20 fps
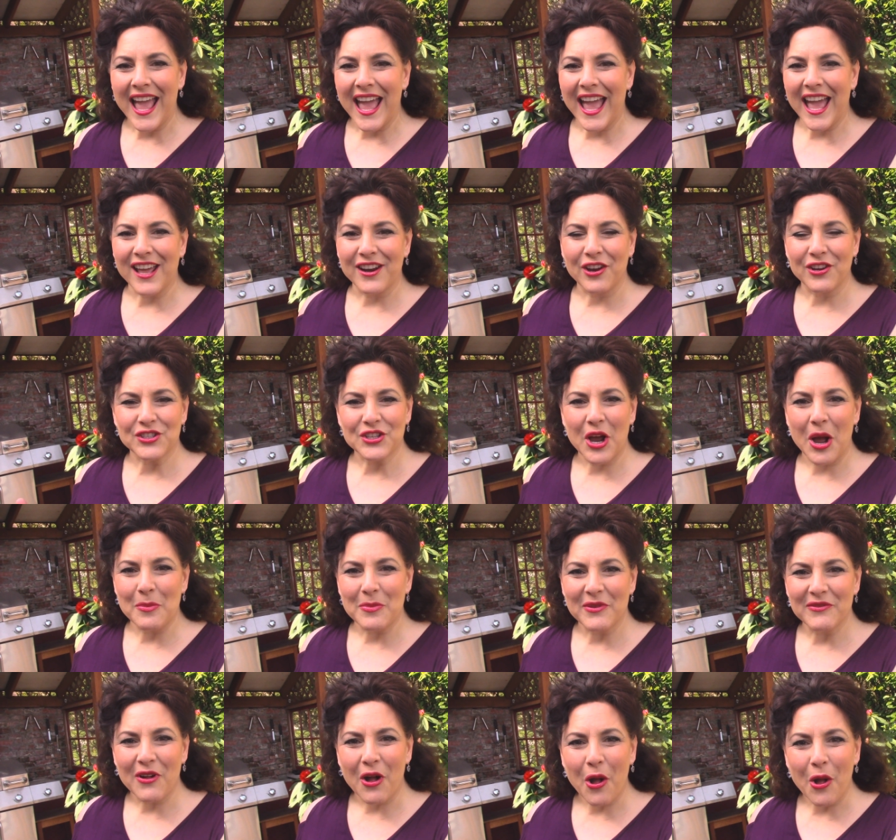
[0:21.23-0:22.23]
and on
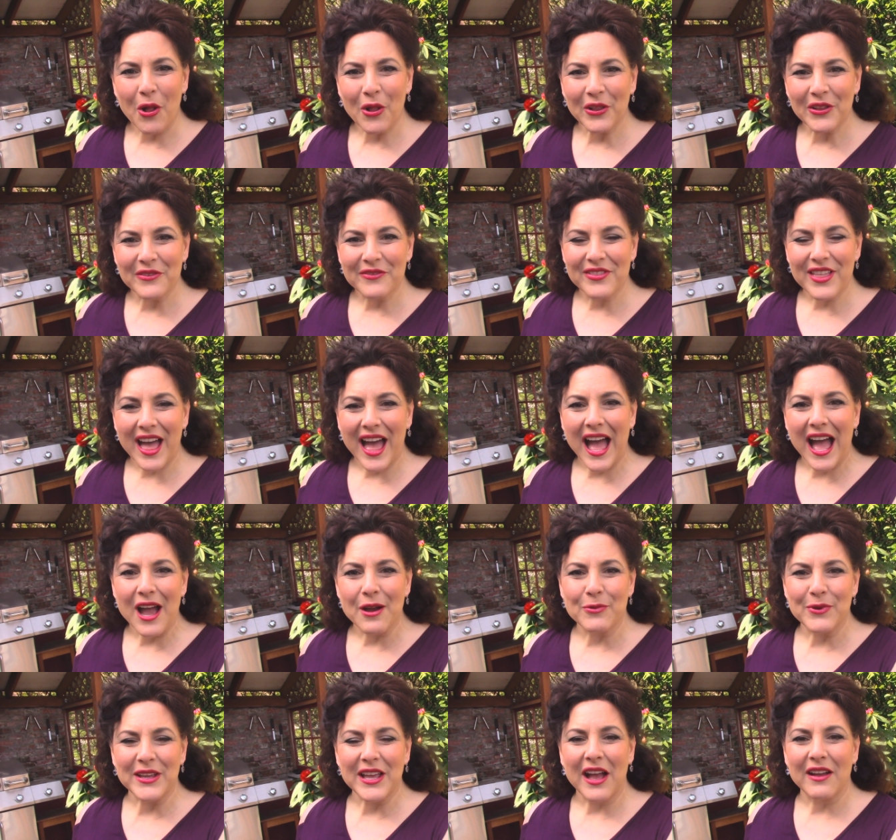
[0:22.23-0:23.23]
top of all of
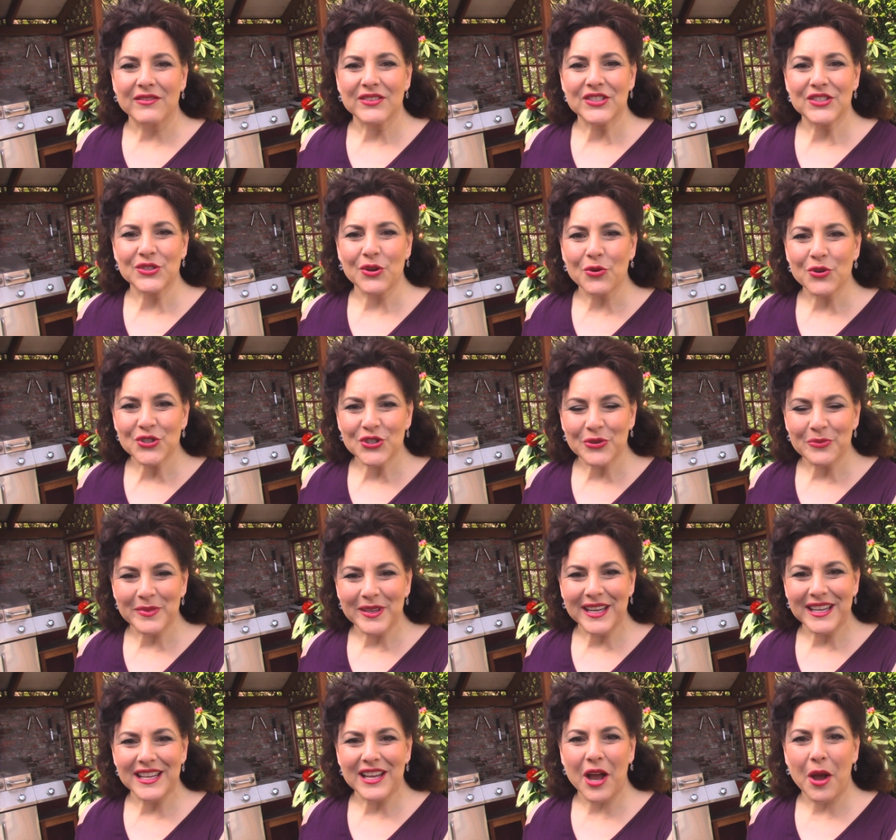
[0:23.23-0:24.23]
that, we have social
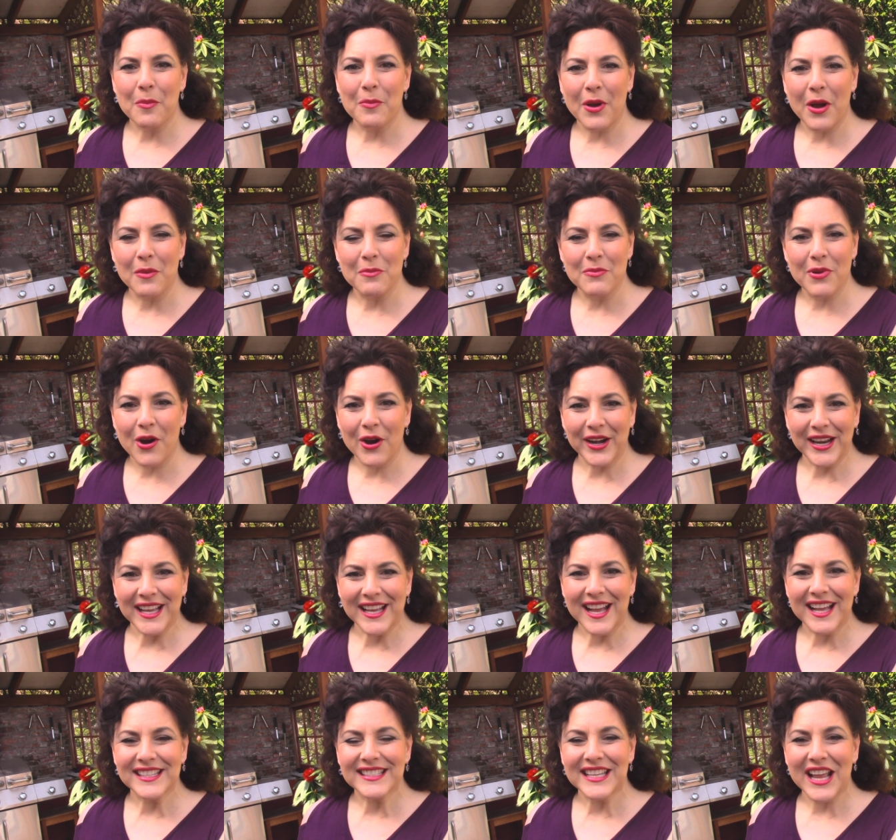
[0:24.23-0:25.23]
media
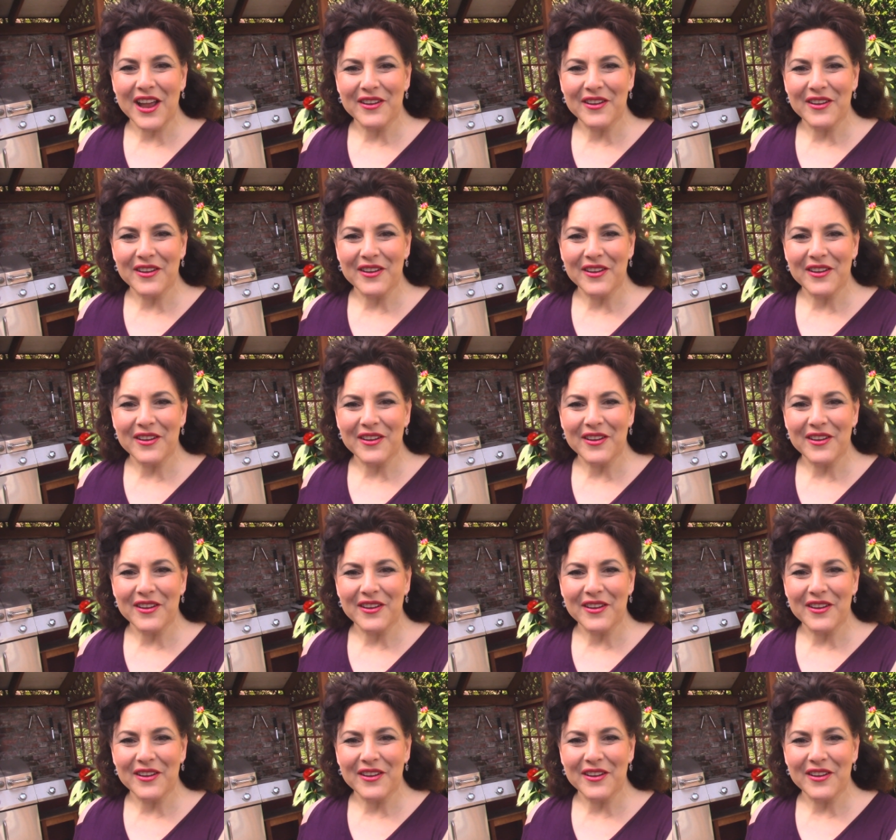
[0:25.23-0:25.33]
bombarding us